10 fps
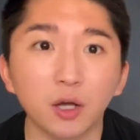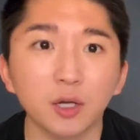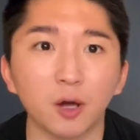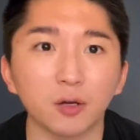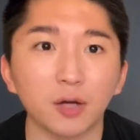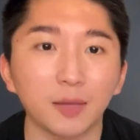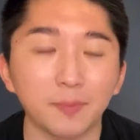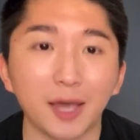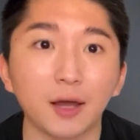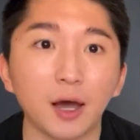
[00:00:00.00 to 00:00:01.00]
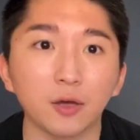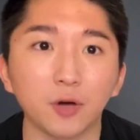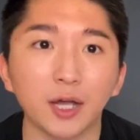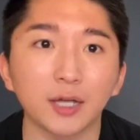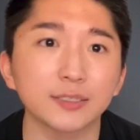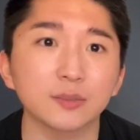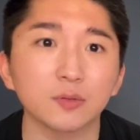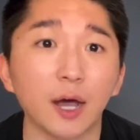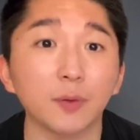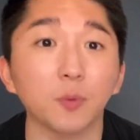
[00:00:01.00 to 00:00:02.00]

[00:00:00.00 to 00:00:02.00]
about iPad iOS,